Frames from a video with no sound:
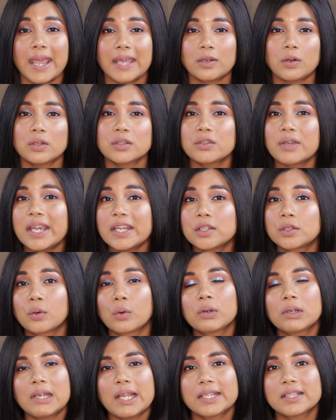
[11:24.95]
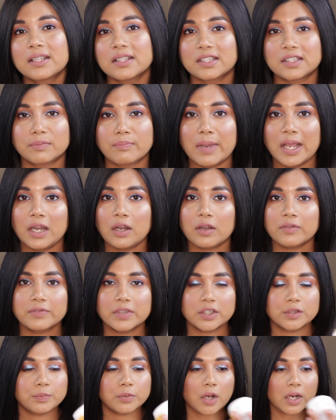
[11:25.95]
And also, I don't like the smell of
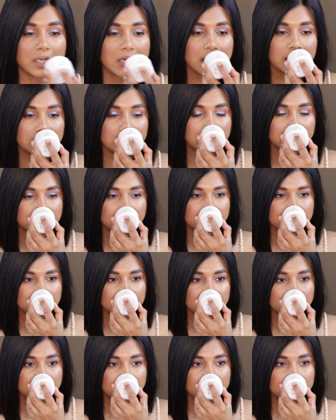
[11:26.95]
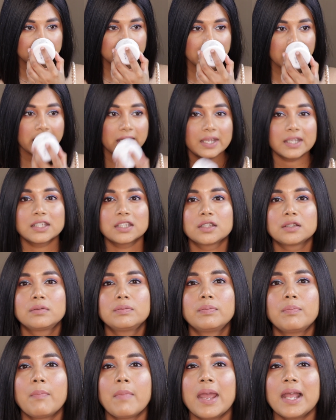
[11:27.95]
this product. It
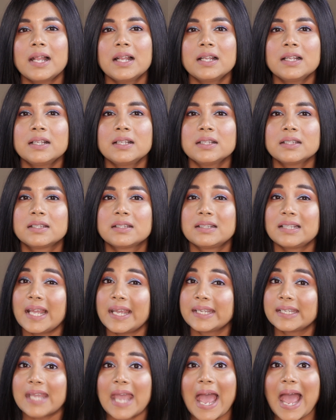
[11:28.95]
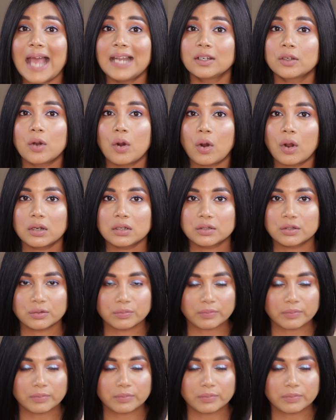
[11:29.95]
smells like alcohol to